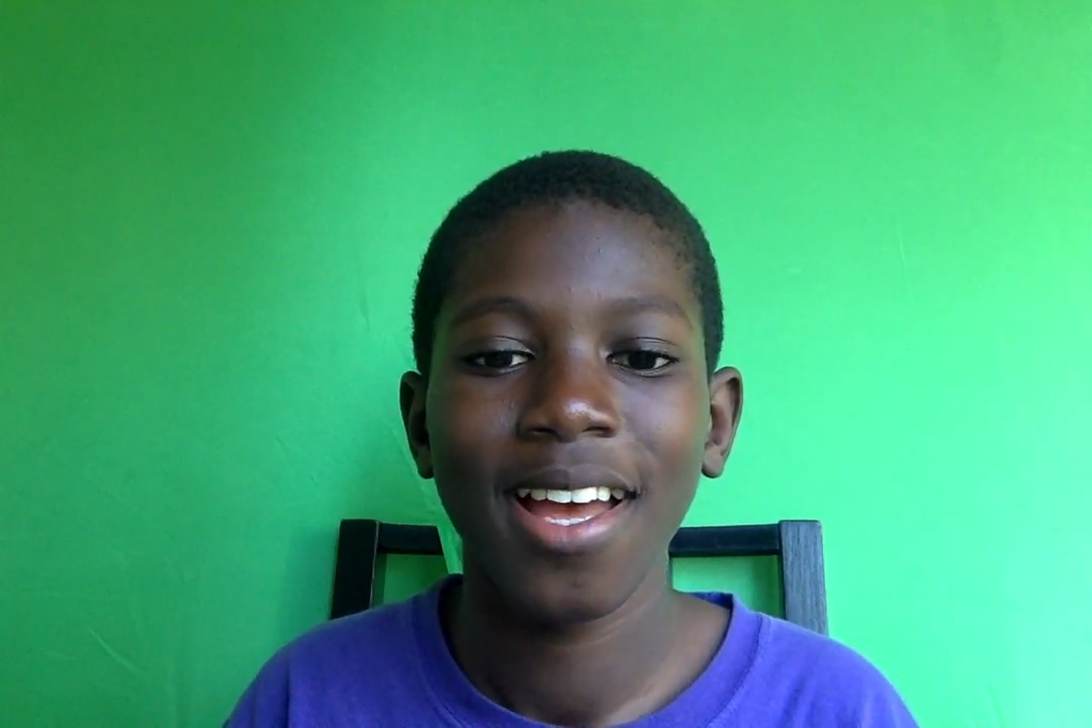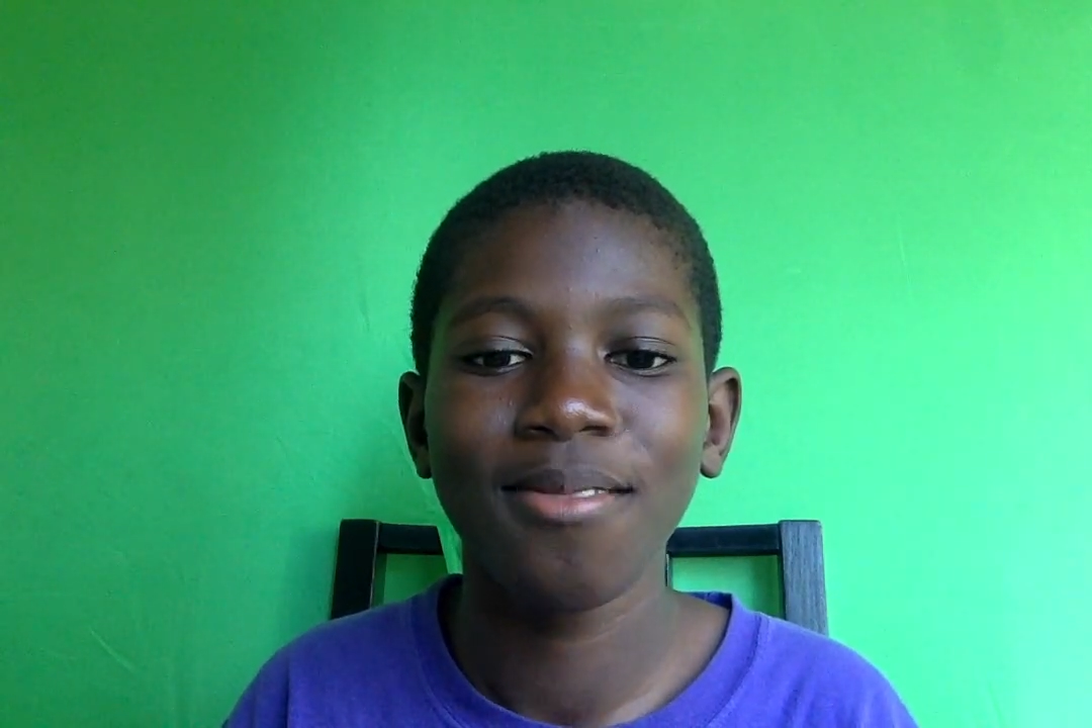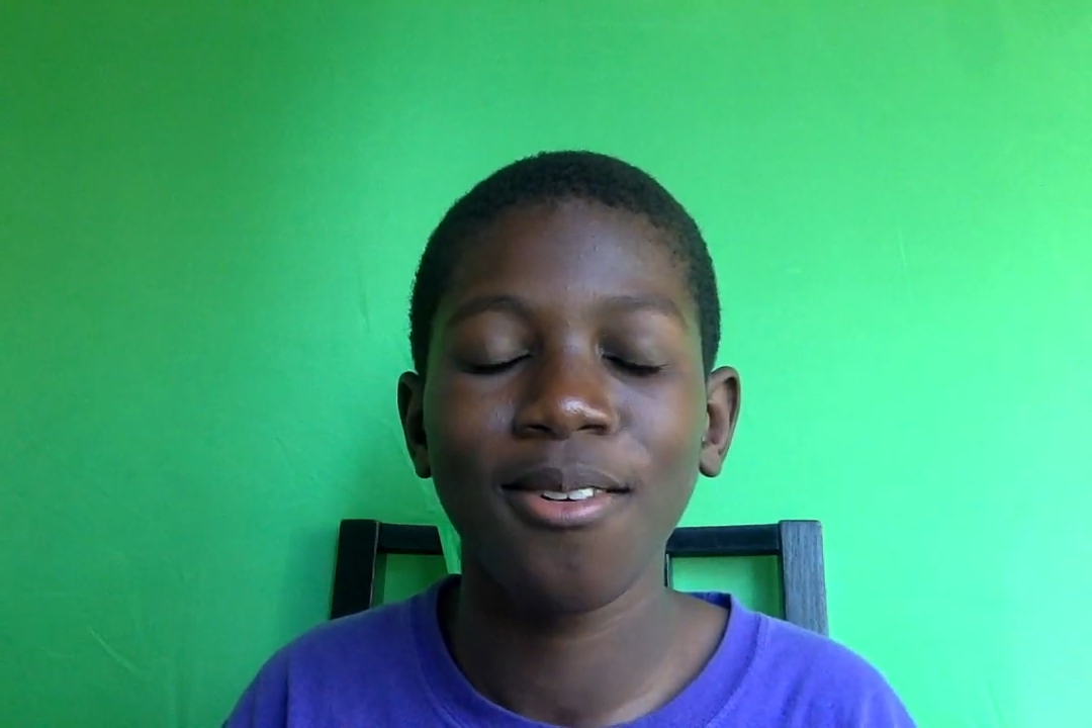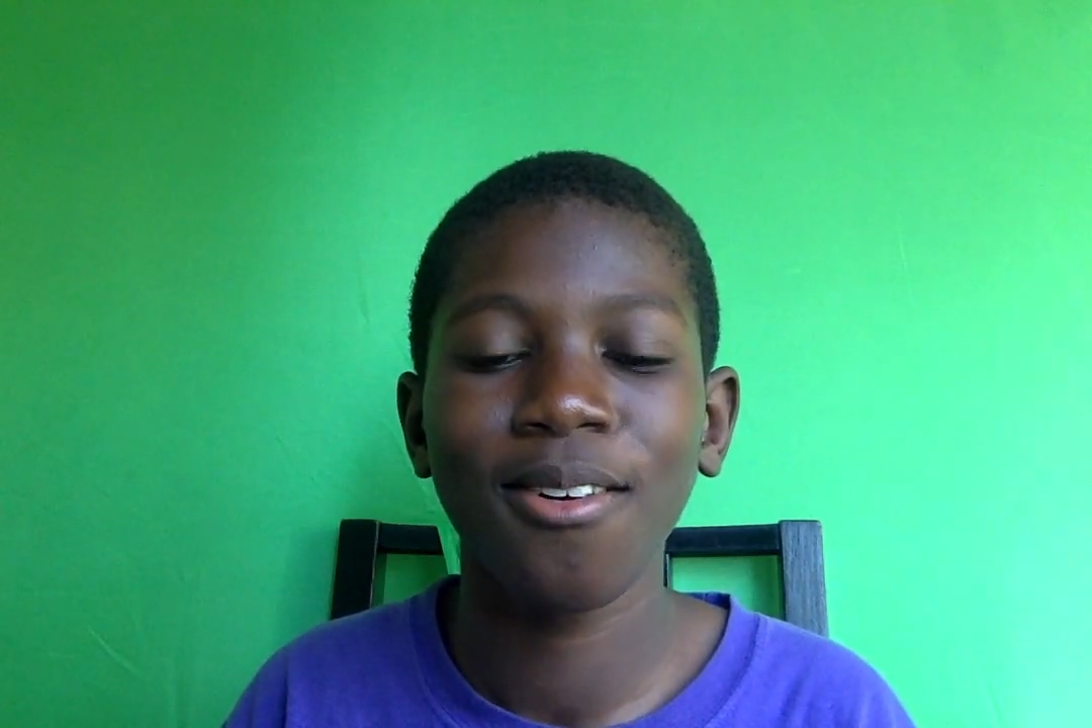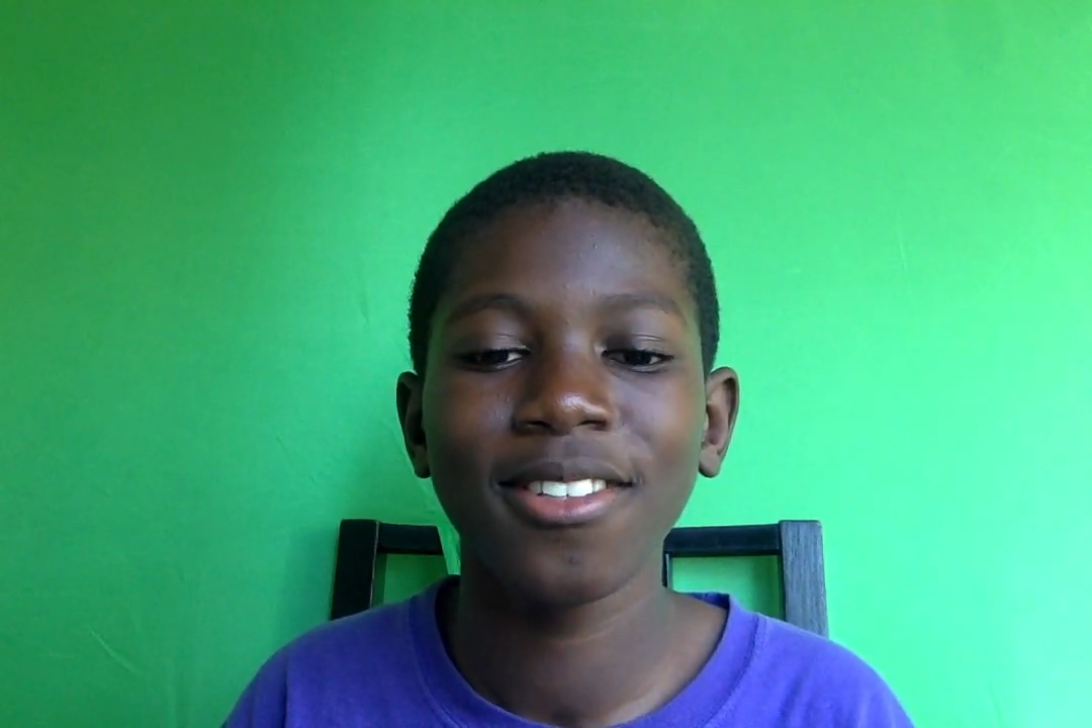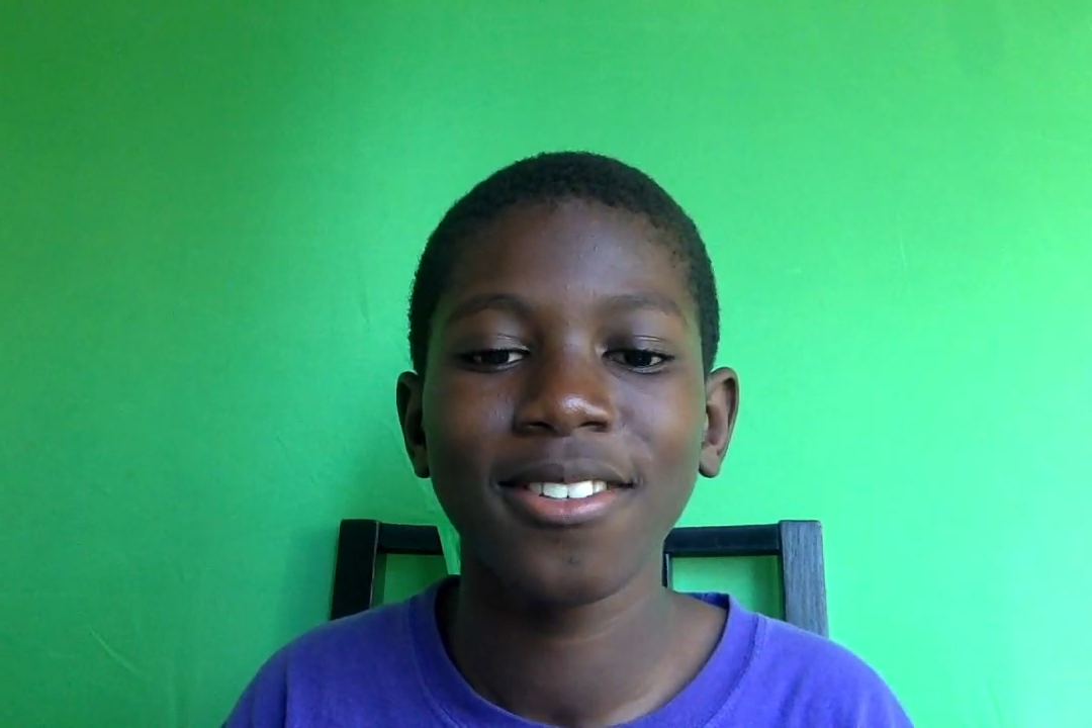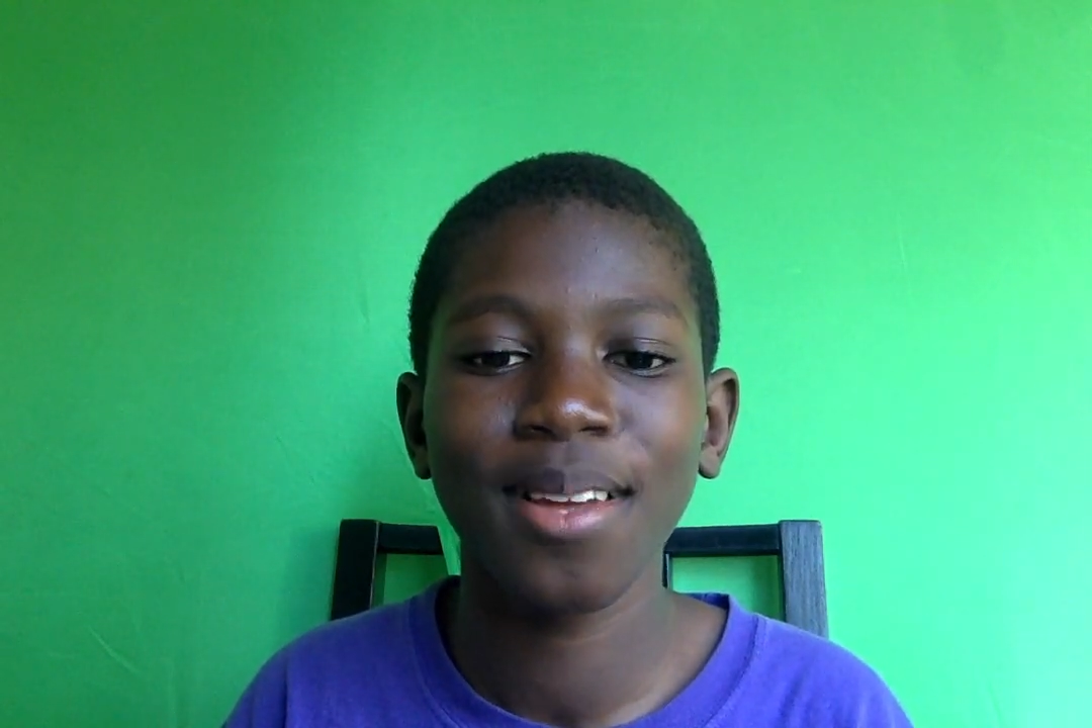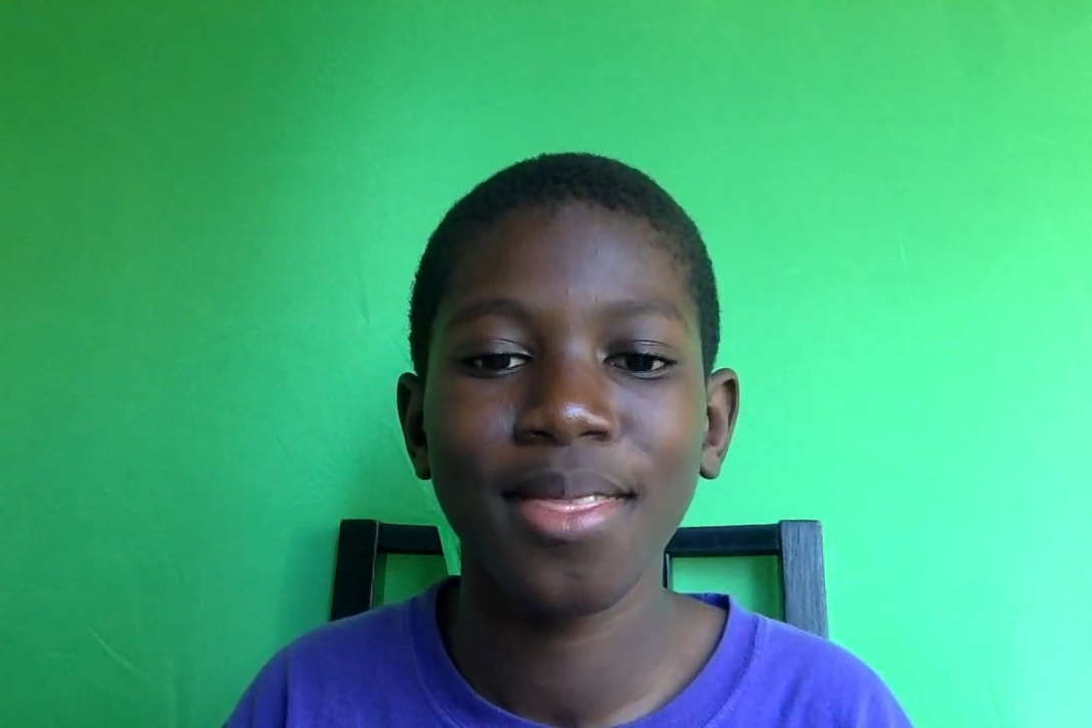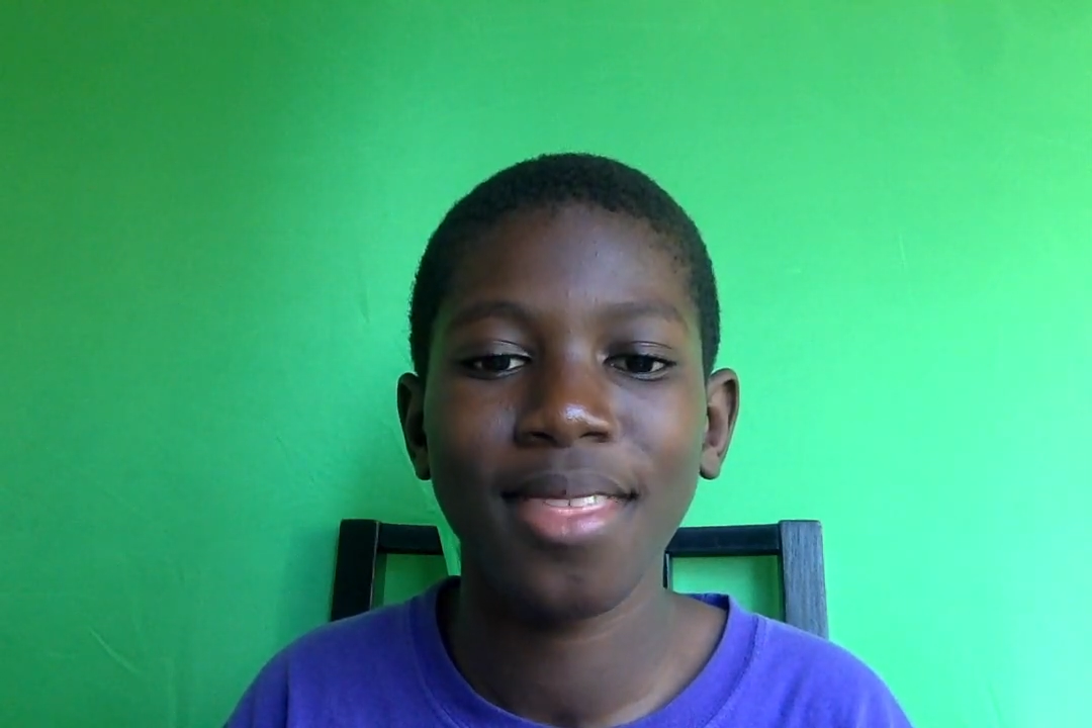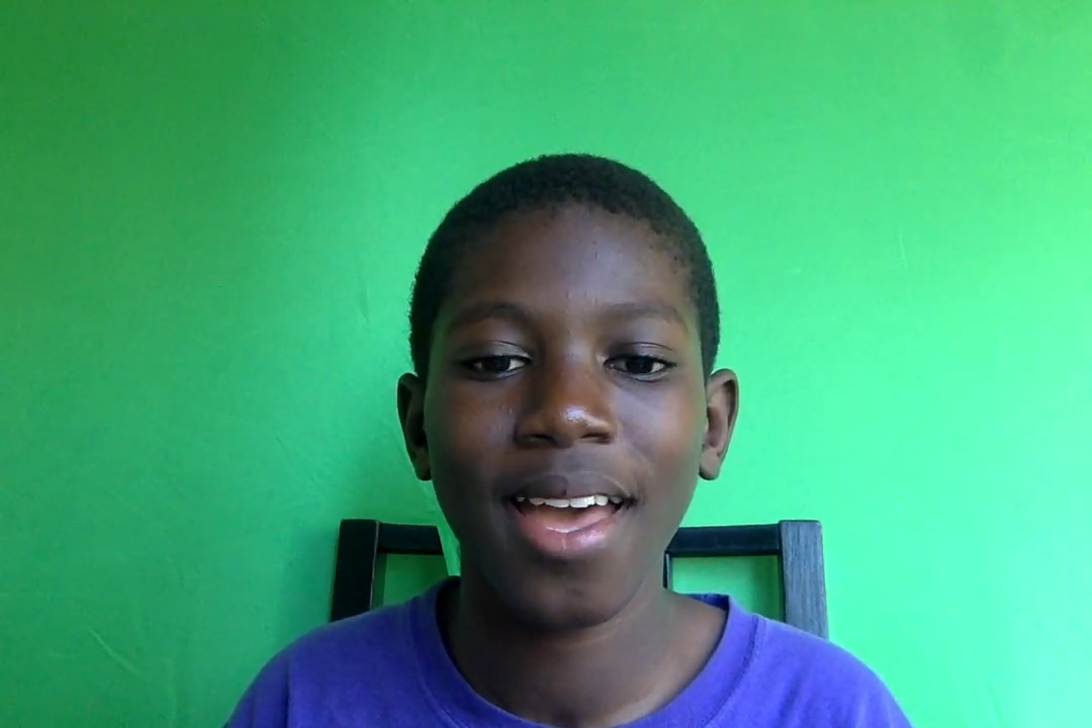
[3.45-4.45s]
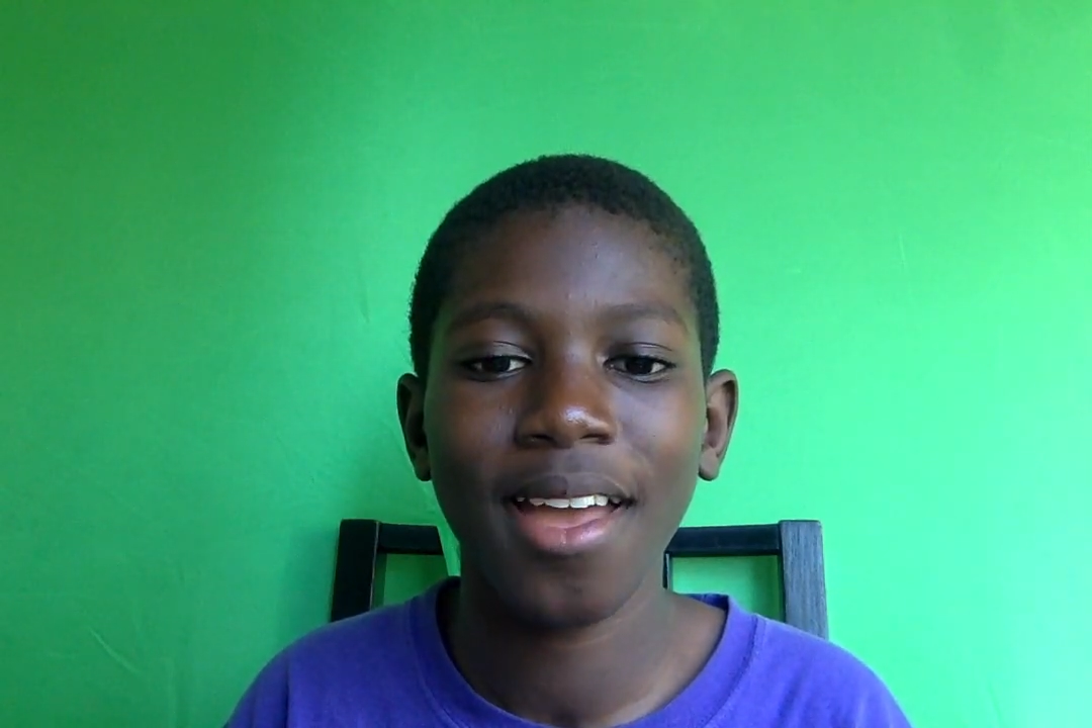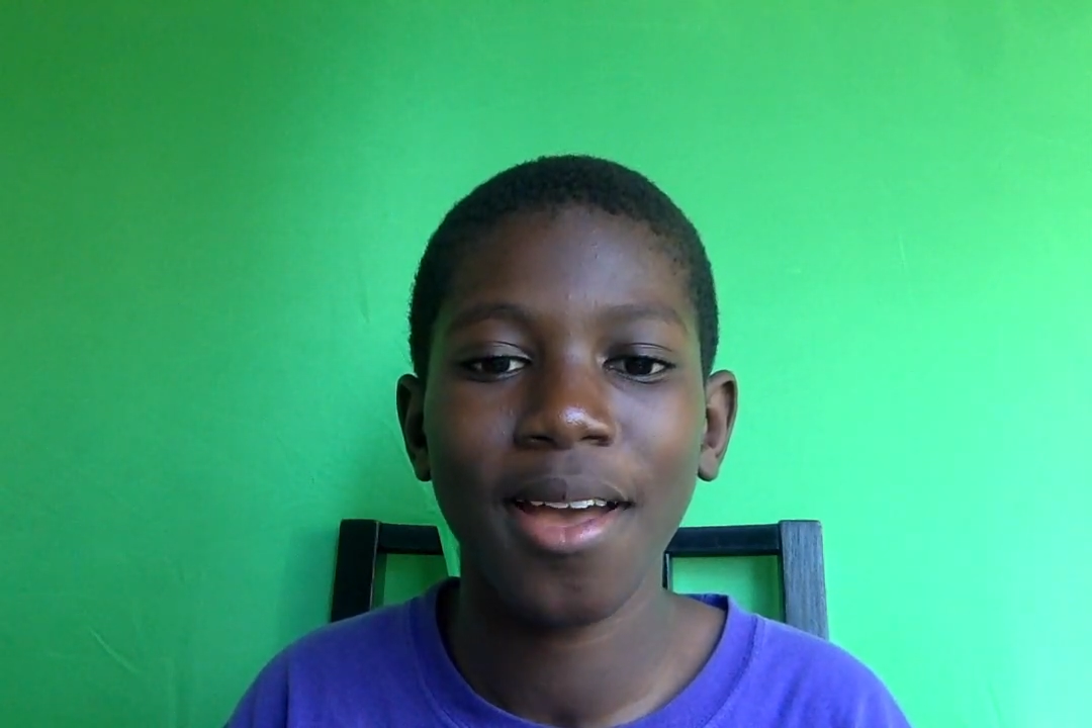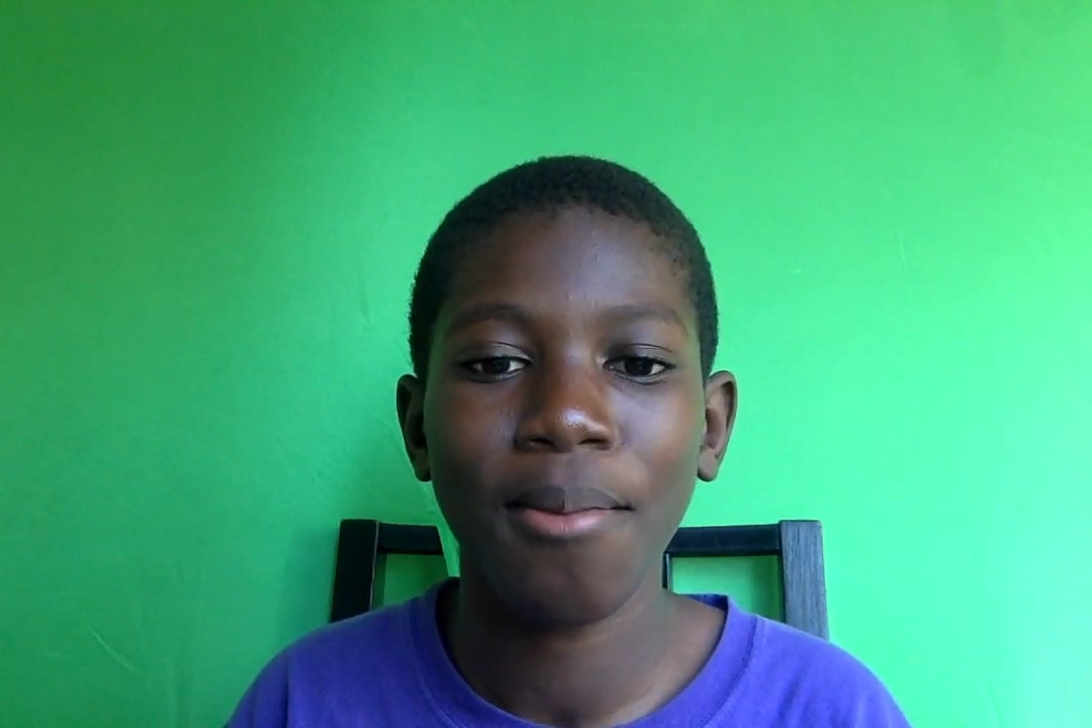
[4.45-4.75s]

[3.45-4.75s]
I'm going to recite